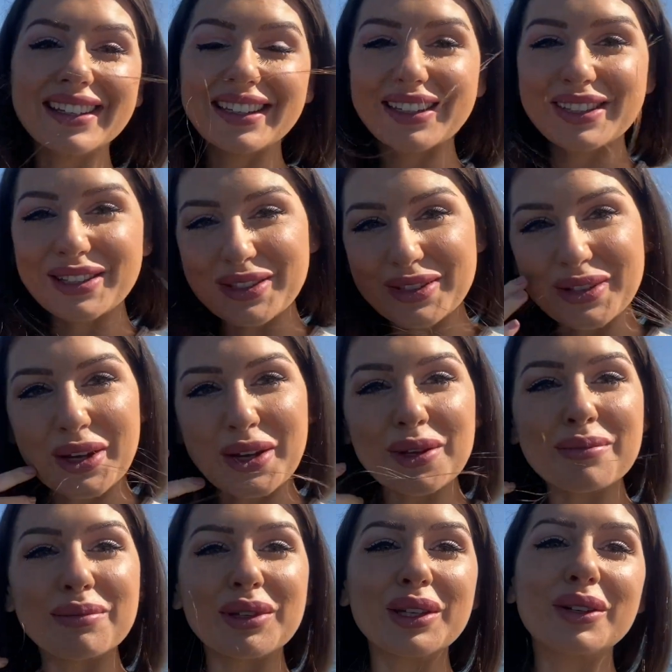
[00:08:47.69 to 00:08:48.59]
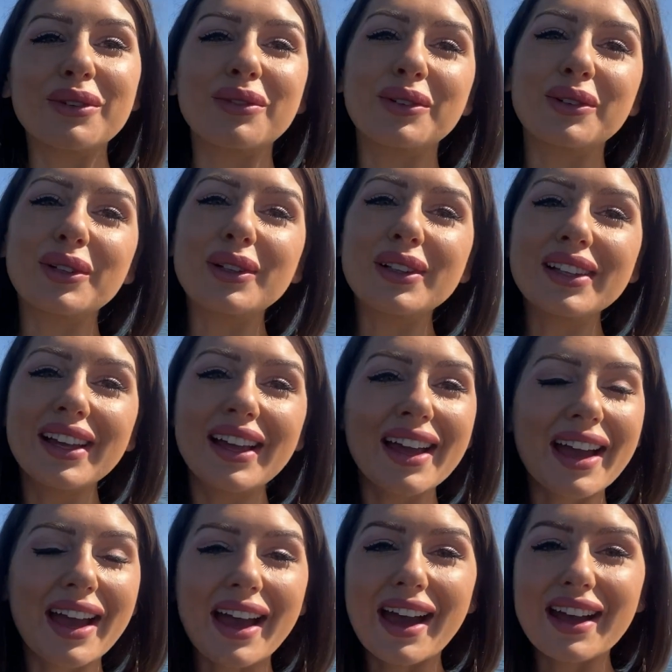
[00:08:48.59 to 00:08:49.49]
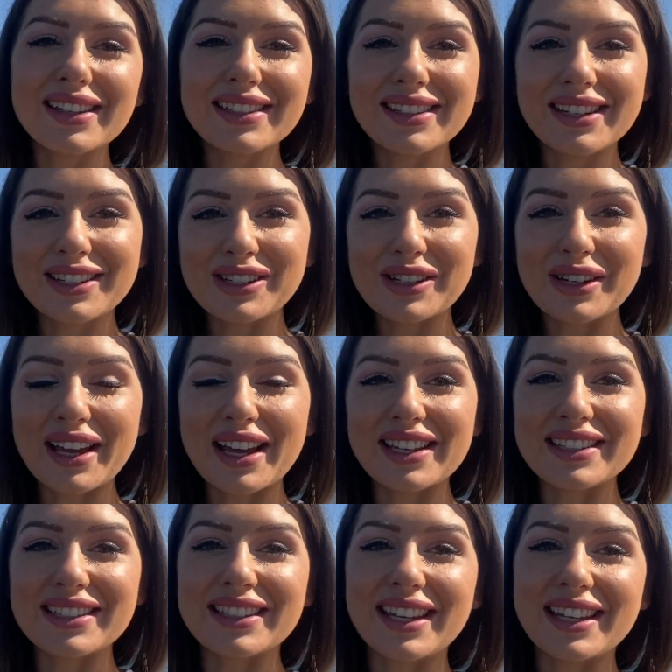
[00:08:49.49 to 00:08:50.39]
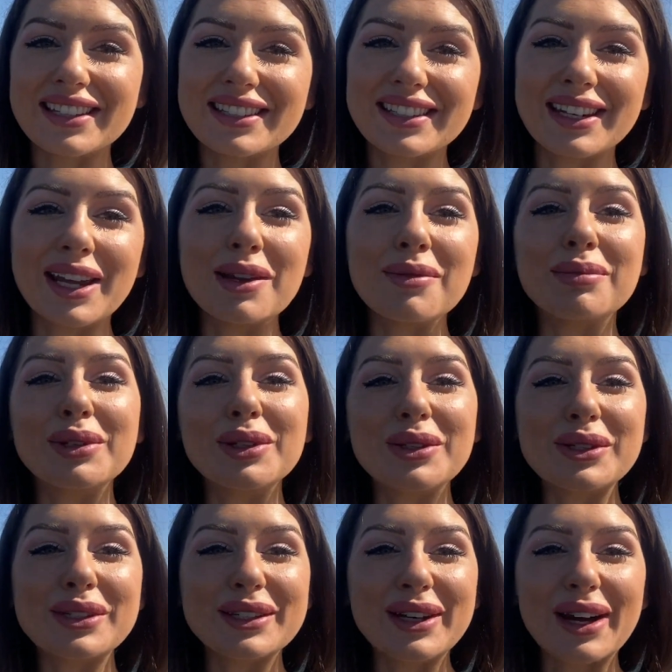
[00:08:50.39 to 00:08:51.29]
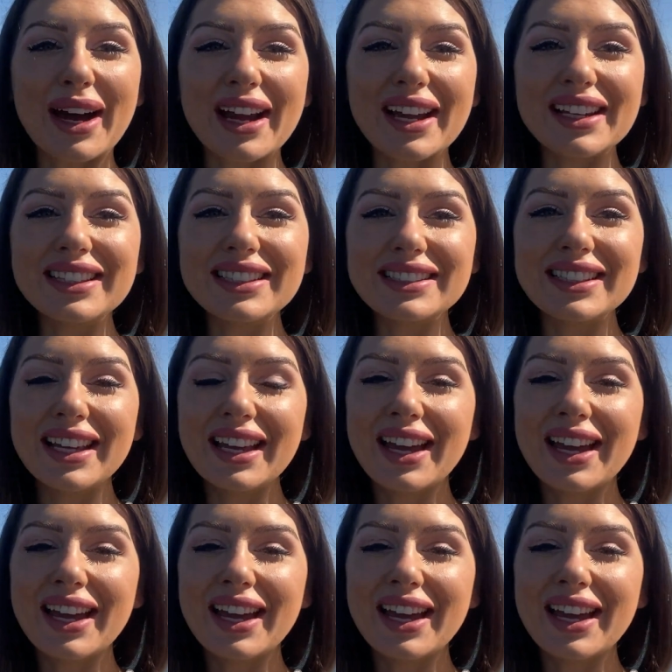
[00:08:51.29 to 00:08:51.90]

It's so beautiful. I had such a nice day today, blue skies,